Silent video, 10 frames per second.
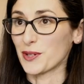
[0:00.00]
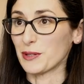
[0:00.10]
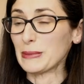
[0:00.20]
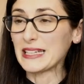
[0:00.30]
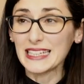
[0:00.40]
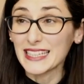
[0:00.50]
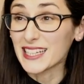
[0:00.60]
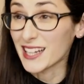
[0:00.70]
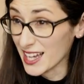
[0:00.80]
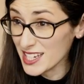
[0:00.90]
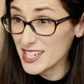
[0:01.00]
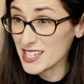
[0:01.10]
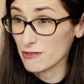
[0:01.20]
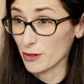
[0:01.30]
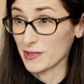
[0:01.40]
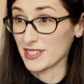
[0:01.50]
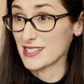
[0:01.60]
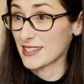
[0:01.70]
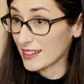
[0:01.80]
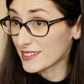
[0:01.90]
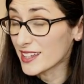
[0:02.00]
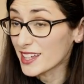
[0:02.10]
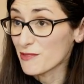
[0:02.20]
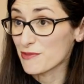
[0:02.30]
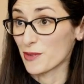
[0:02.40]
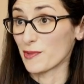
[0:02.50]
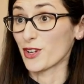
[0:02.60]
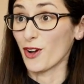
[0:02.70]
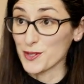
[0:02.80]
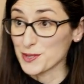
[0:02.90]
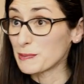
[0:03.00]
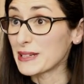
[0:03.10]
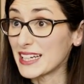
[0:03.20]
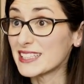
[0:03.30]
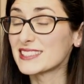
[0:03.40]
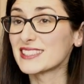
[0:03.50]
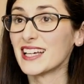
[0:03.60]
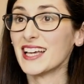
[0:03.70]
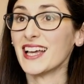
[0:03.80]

though completely clash from an aesthetic and from a cultural place